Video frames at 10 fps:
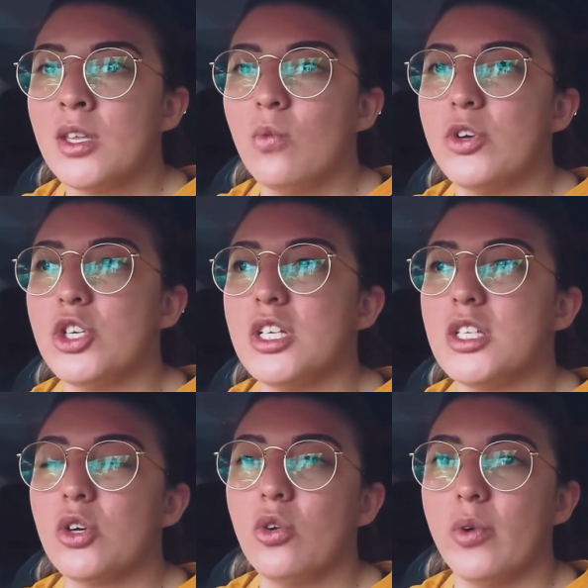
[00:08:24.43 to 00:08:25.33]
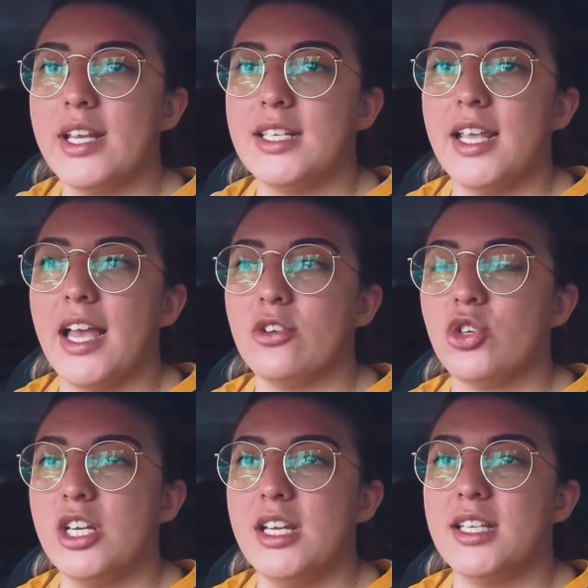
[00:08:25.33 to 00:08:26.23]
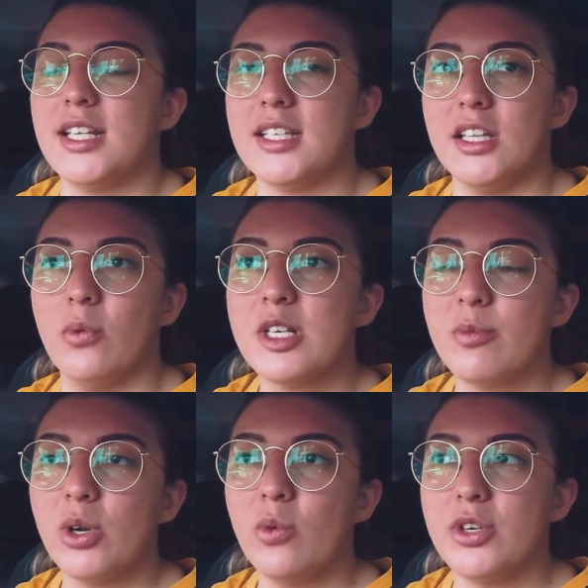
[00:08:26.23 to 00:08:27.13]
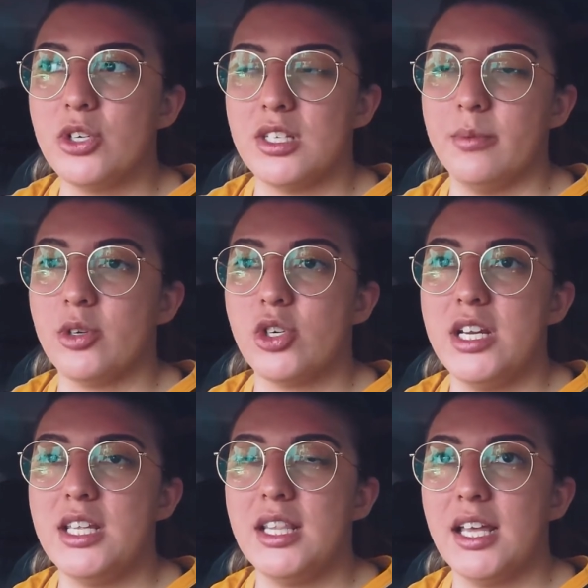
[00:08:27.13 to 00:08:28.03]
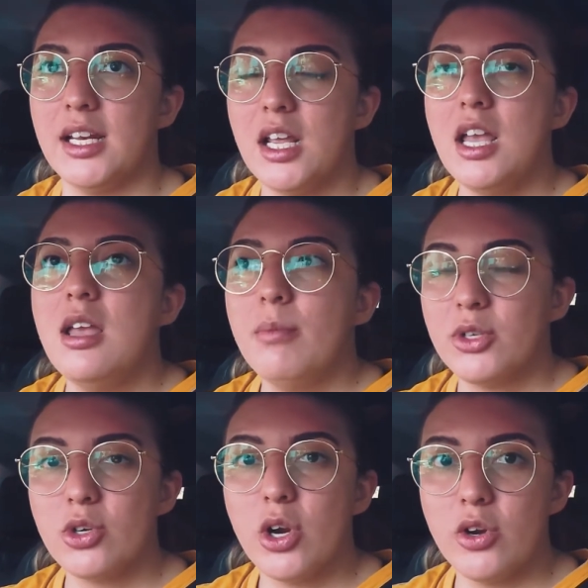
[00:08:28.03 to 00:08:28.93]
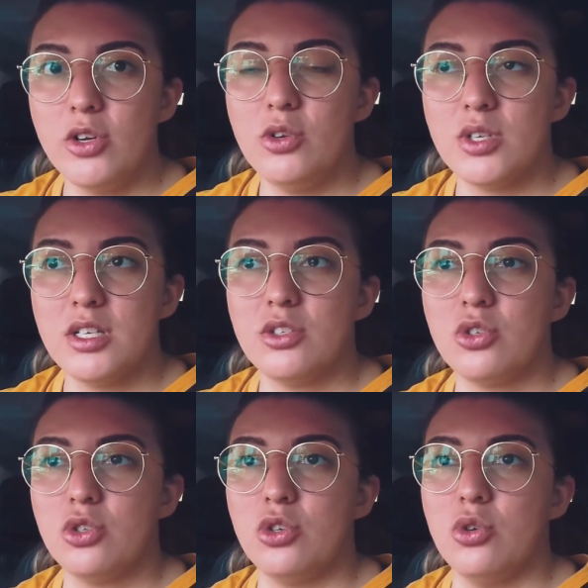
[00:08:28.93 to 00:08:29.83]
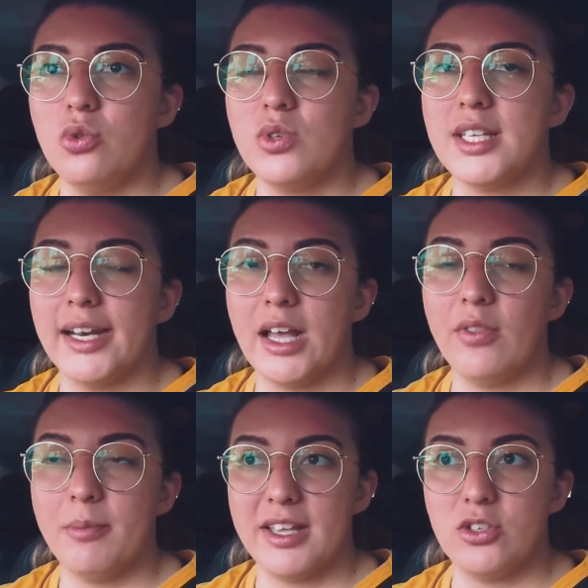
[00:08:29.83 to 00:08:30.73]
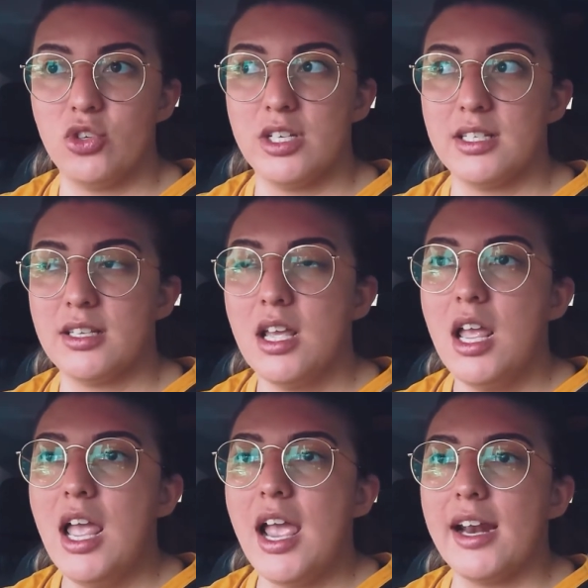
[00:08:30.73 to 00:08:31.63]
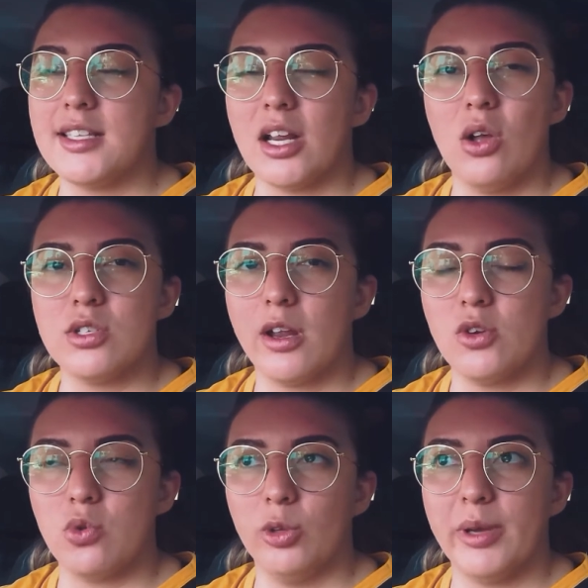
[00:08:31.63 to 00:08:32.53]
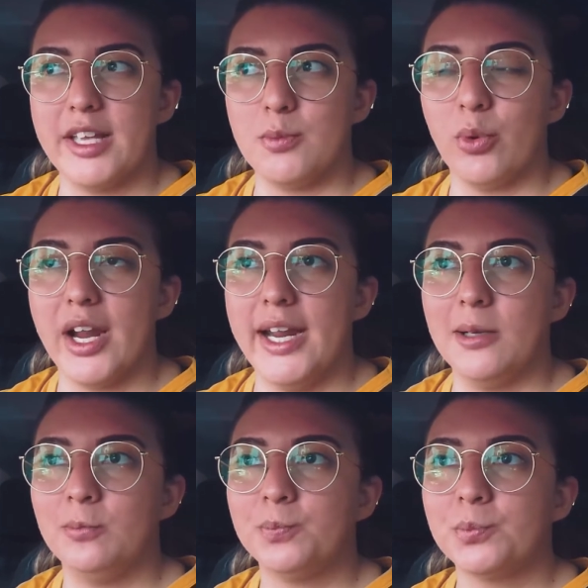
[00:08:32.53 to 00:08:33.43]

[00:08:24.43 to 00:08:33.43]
which is crazy. And she sits in the Whisper, which is the machine that Mr. Curtain uses to send out the messages. And it's like also controlled by his brain.